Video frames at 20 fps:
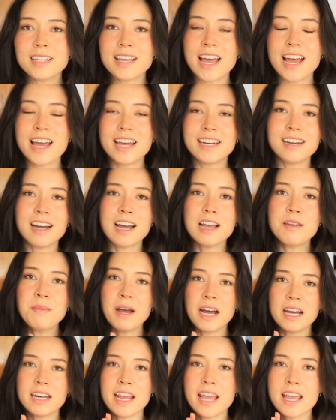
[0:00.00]
again, I'm
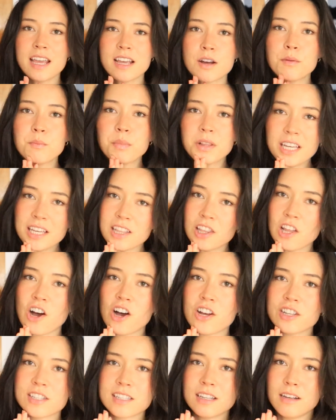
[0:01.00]
at a complete
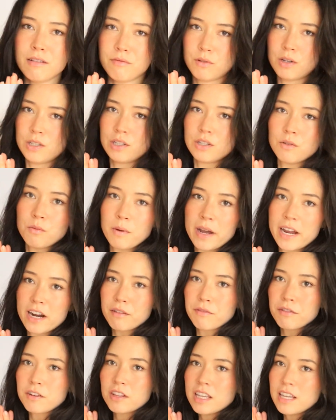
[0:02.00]
loss of what to
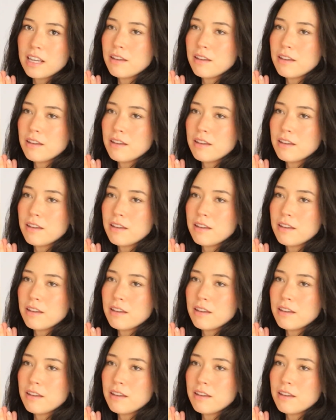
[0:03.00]
wear for the